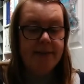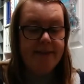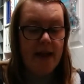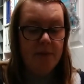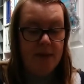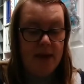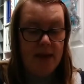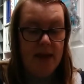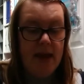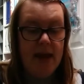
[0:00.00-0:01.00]
Tell me,
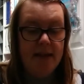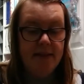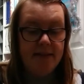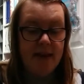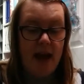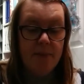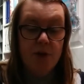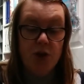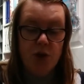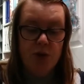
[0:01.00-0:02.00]
in the time
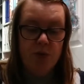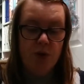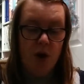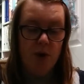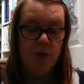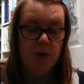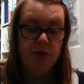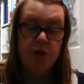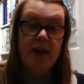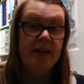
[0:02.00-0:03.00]
that you know,
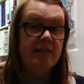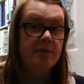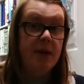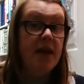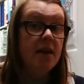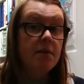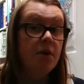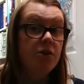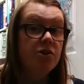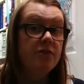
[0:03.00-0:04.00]
do they speak
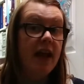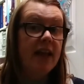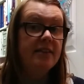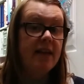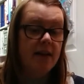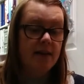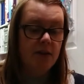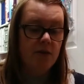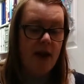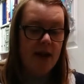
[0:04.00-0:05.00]
much of Alexander
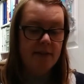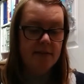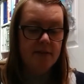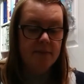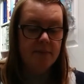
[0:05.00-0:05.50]
the Great?"